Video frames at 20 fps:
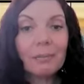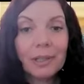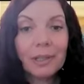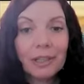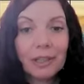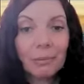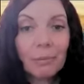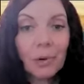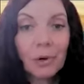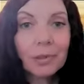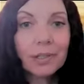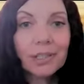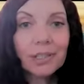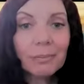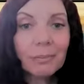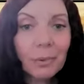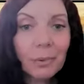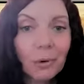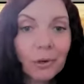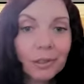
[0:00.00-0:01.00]
But the
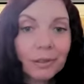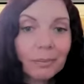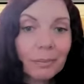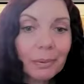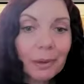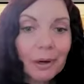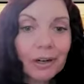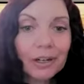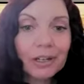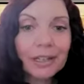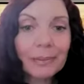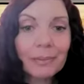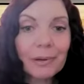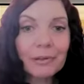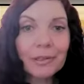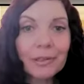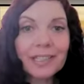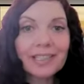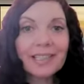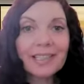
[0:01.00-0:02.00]
most important part
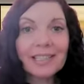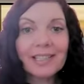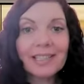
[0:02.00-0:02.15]
about